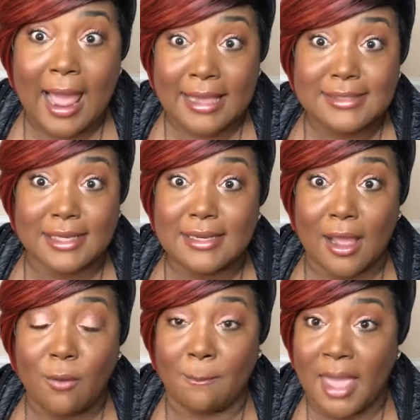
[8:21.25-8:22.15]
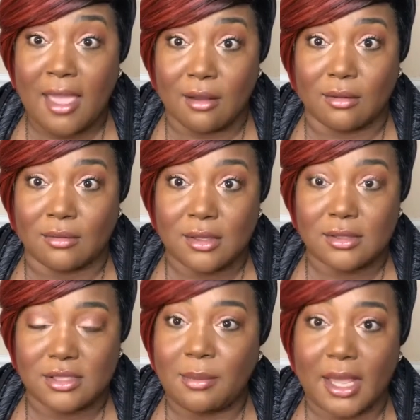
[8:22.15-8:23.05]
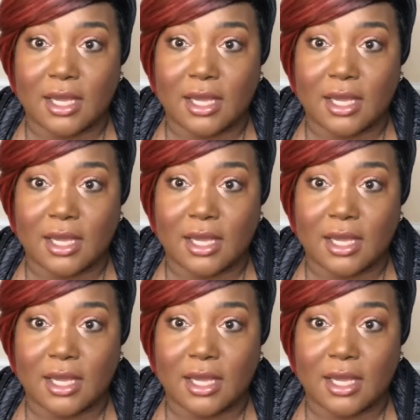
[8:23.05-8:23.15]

I send out mail to my